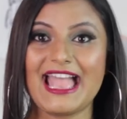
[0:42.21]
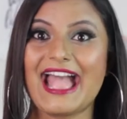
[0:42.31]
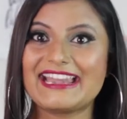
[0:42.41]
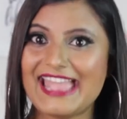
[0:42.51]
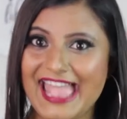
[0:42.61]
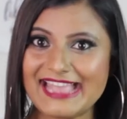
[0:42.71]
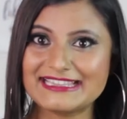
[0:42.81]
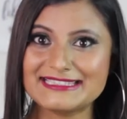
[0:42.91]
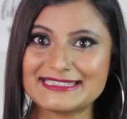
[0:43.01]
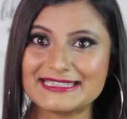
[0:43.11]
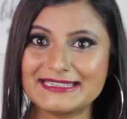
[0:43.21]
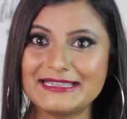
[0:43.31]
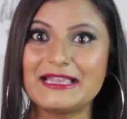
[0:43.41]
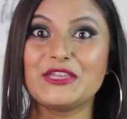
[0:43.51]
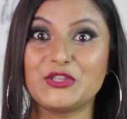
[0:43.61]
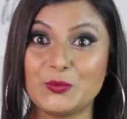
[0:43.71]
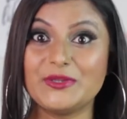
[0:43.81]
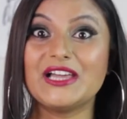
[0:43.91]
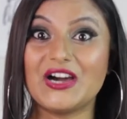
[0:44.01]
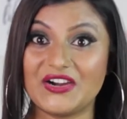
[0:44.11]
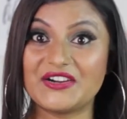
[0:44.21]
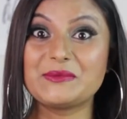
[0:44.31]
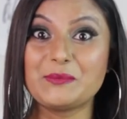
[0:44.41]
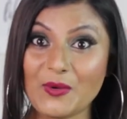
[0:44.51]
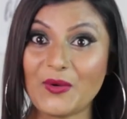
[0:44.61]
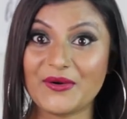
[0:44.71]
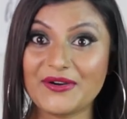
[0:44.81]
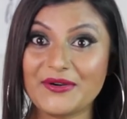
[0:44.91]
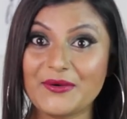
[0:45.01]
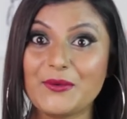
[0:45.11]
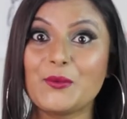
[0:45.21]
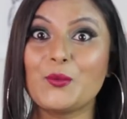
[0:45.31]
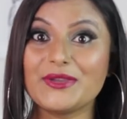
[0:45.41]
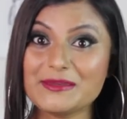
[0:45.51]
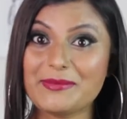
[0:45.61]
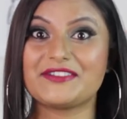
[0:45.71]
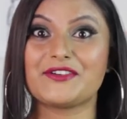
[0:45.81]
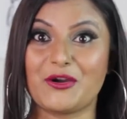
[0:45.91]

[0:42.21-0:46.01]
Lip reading: and hence you will earn more with a better